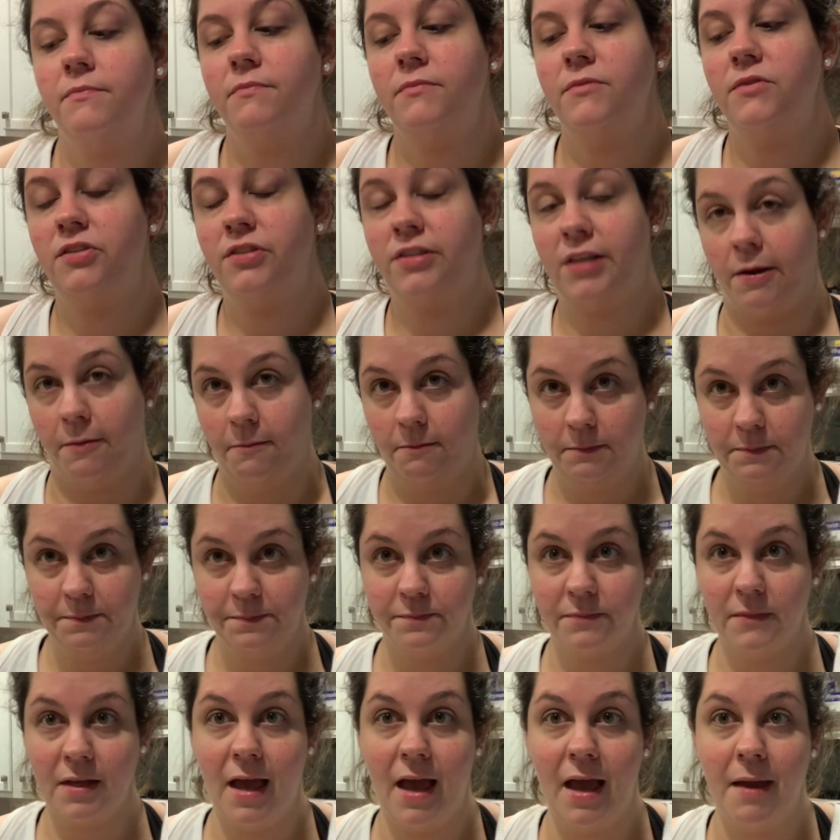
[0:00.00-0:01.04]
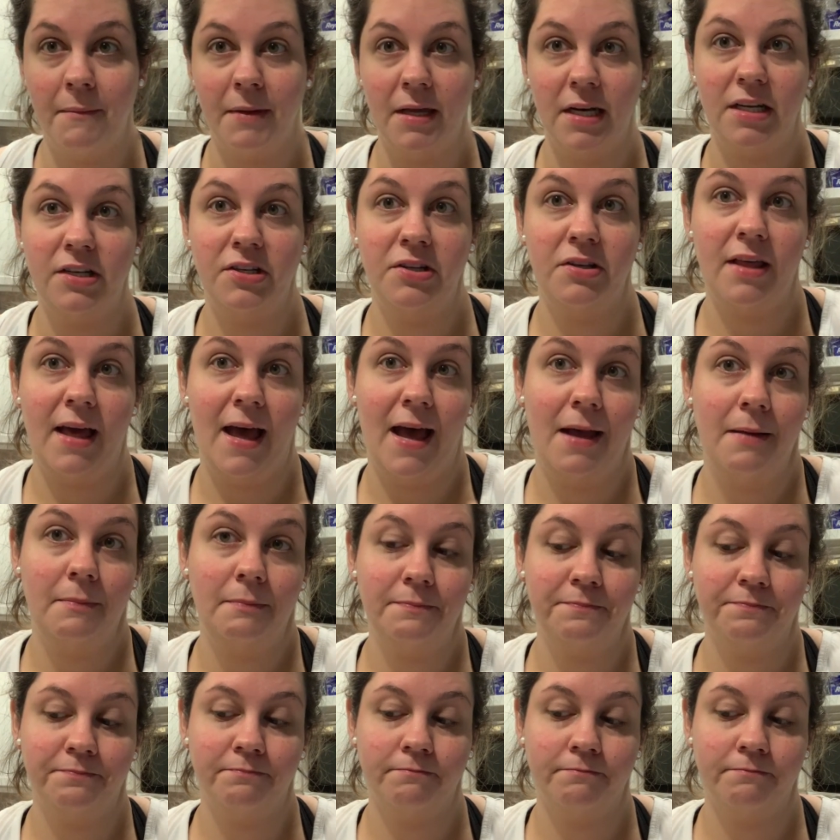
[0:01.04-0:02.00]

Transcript: So I'm gonna do that.